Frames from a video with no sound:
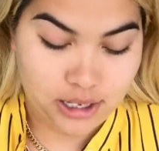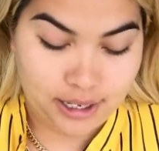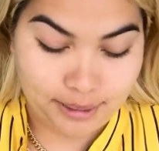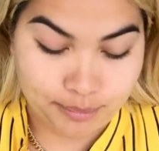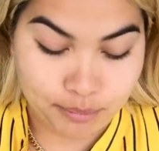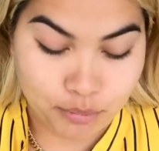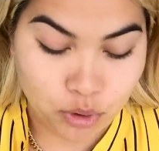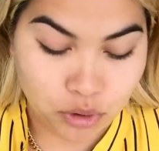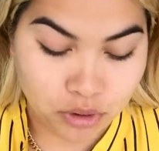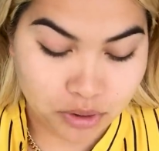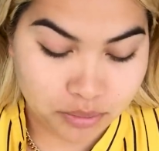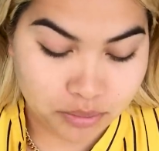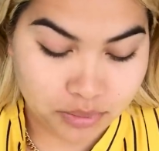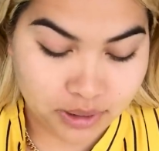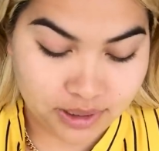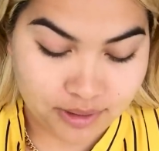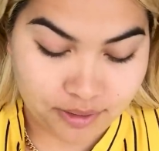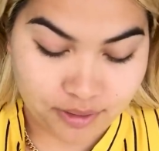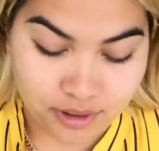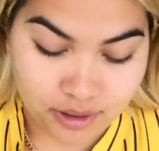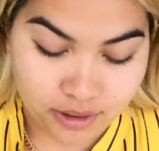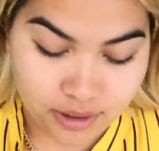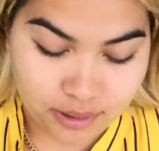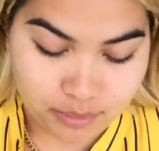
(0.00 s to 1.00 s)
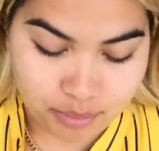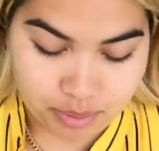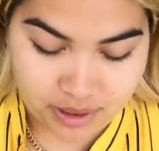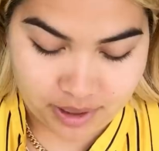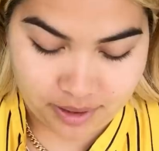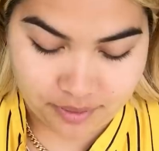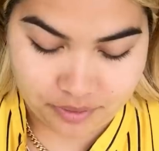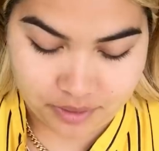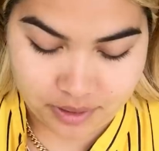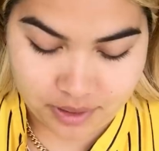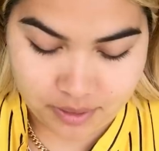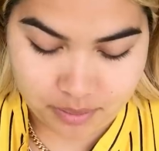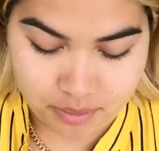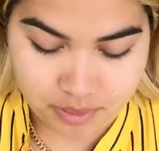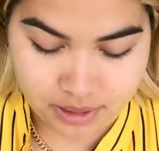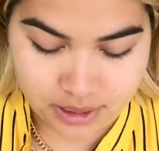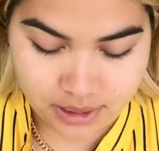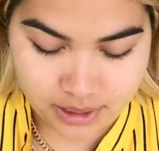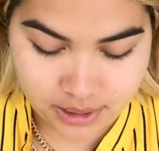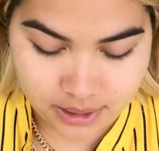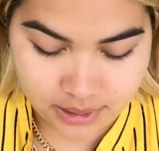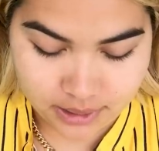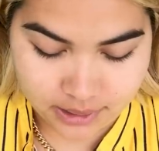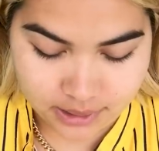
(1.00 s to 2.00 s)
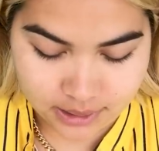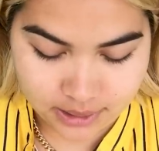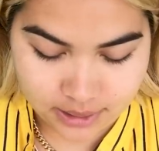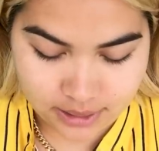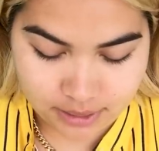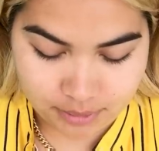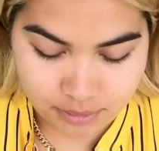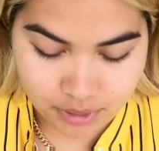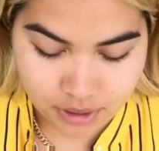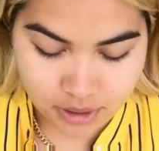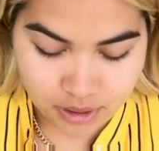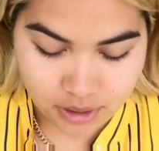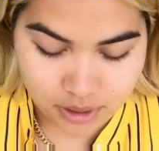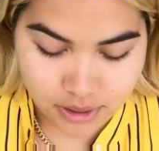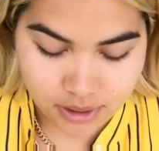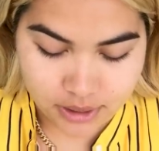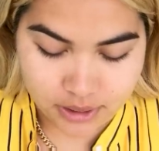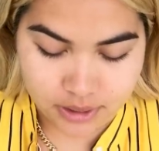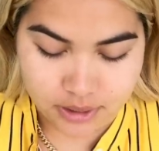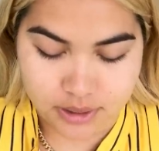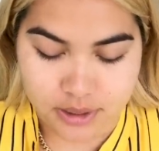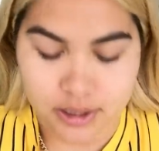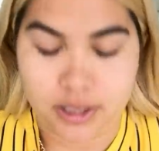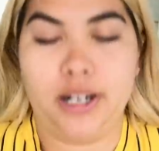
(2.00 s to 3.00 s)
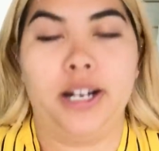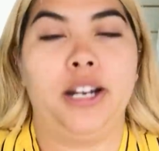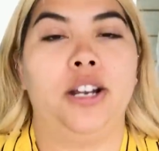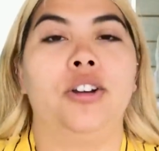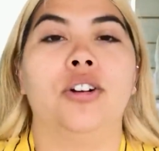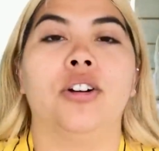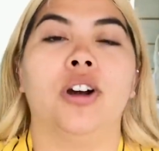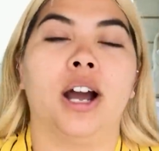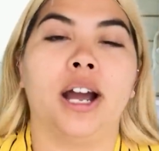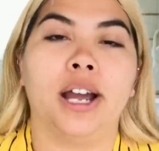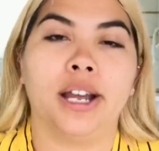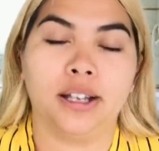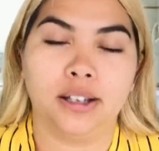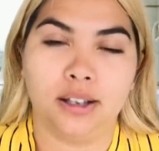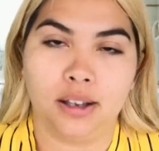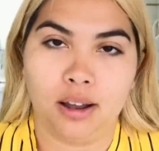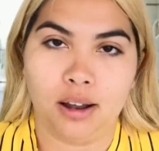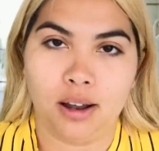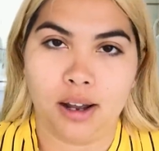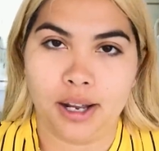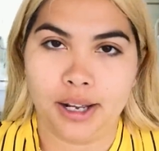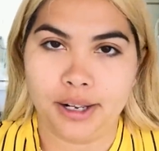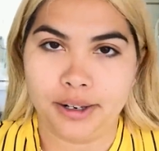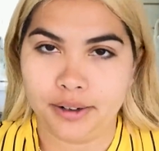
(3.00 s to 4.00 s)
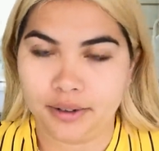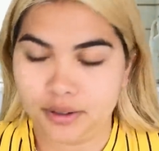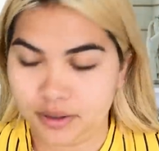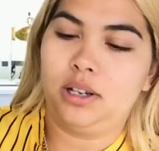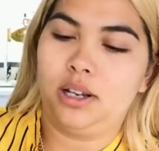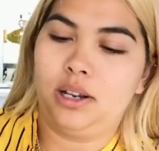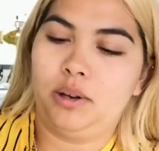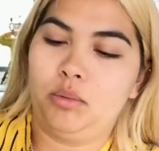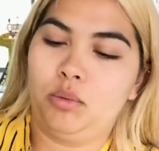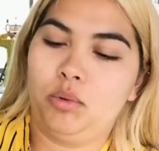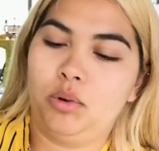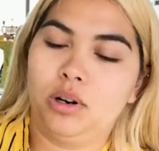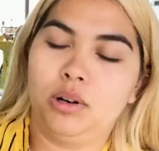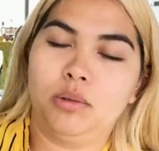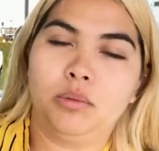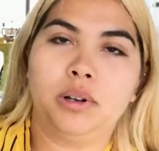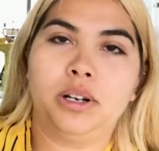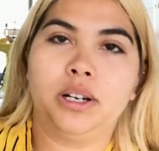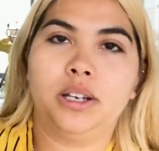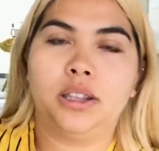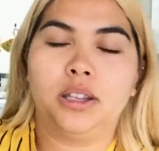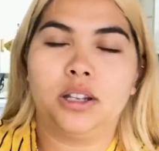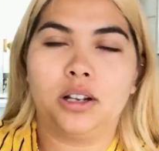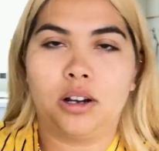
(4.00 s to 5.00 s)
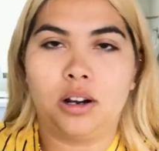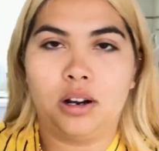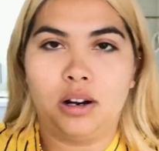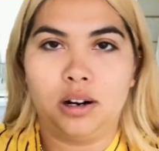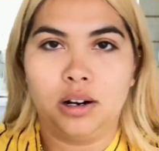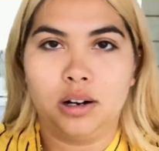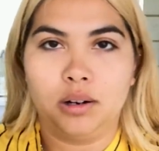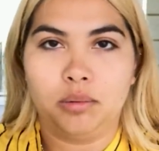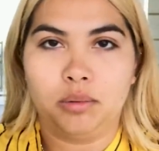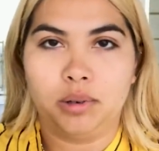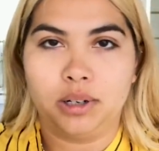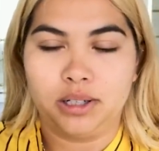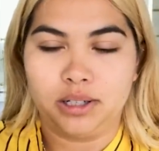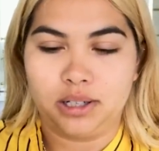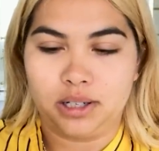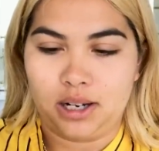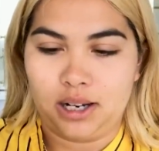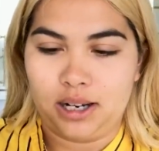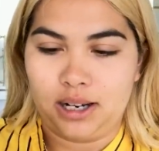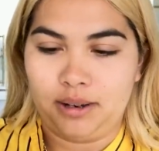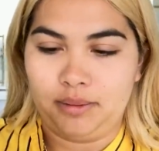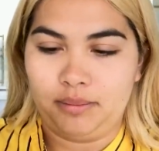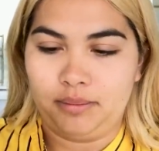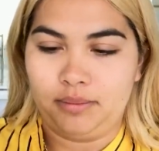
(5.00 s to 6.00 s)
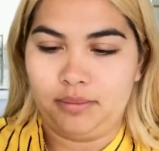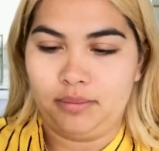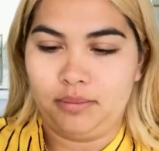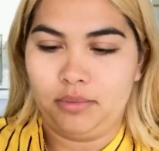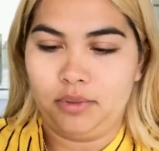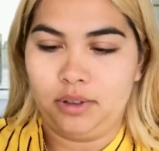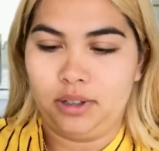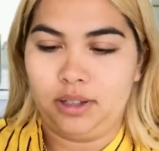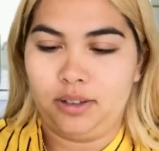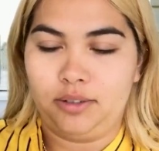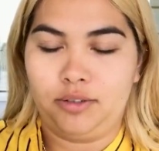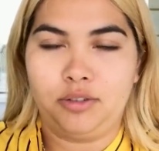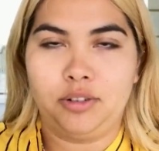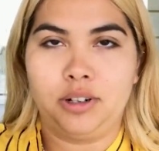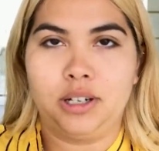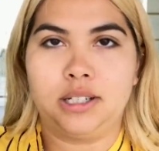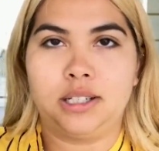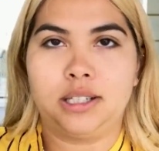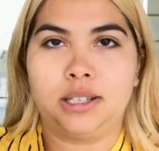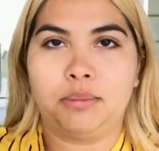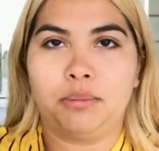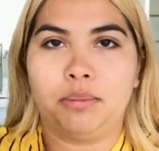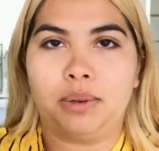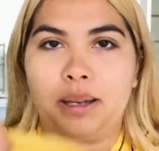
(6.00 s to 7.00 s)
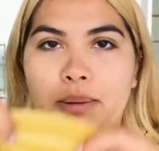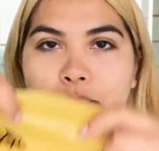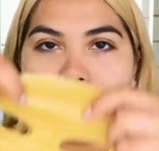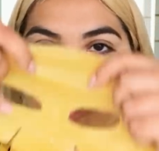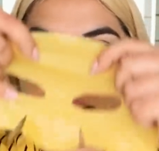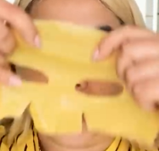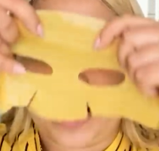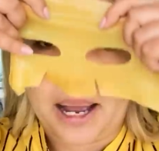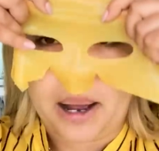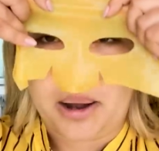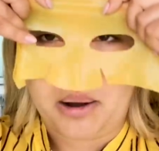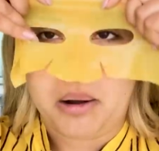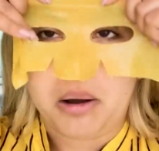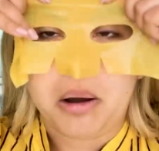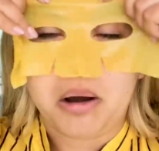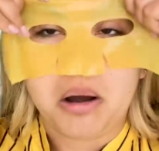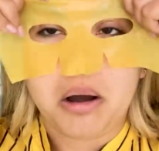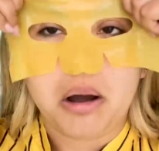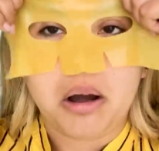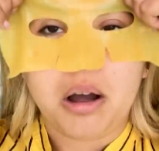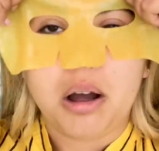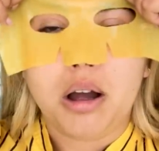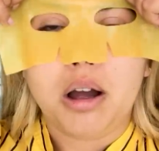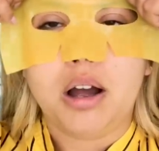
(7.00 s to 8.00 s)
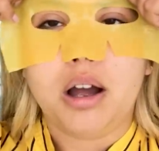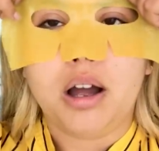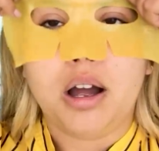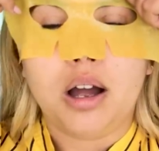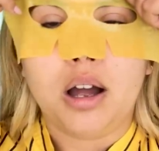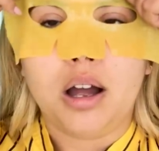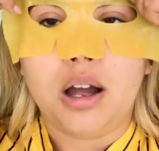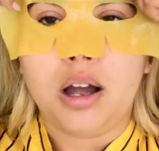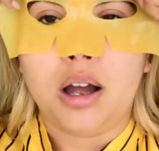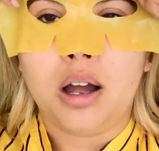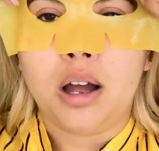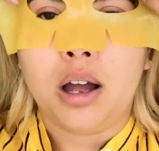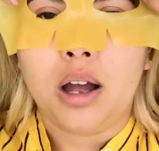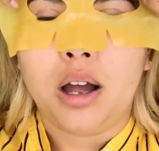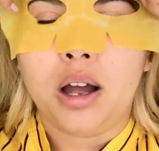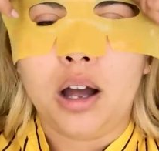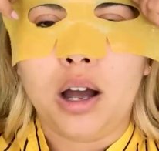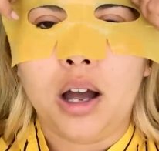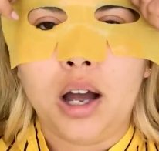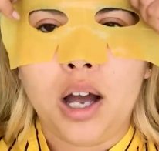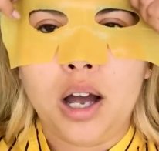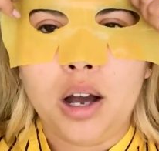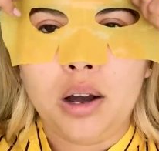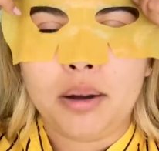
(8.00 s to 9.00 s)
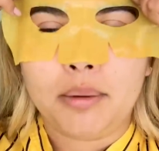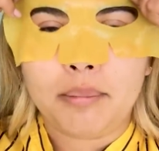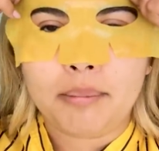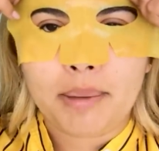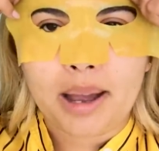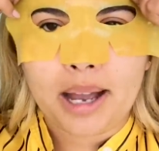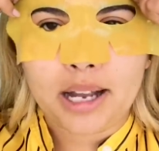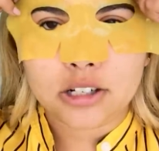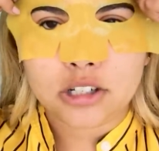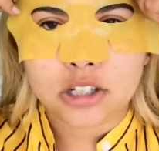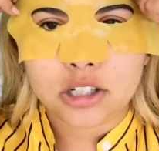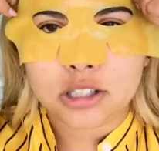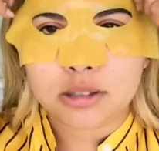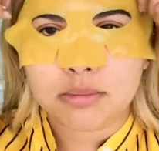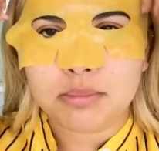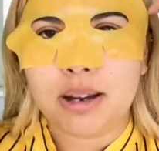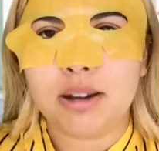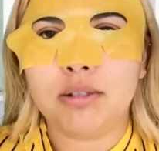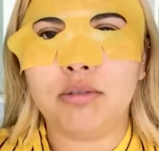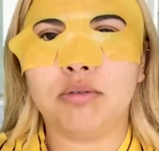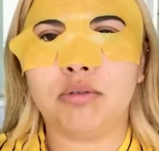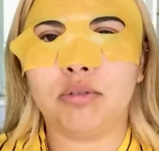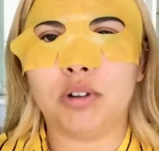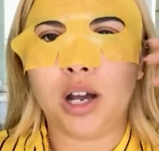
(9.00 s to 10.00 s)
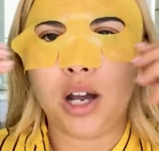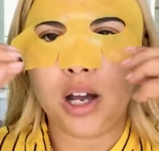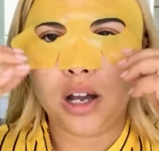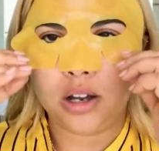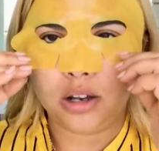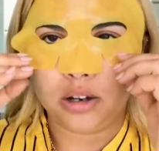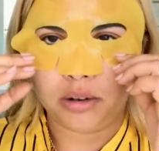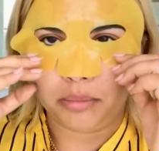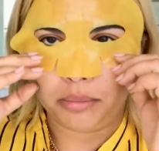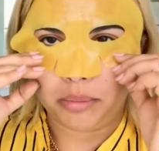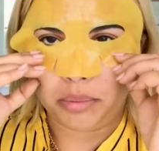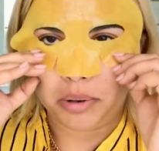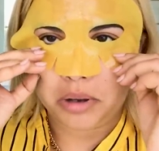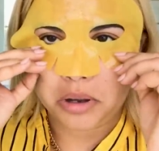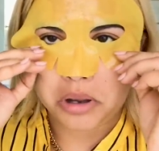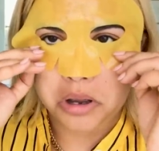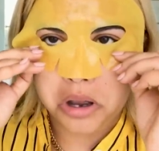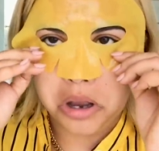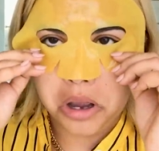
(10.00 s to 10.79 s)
I'm normally very puffy because I'm an artist and I cry a lot. I wore one in the car one time, really freaked some people out. Oh, it matches my robe.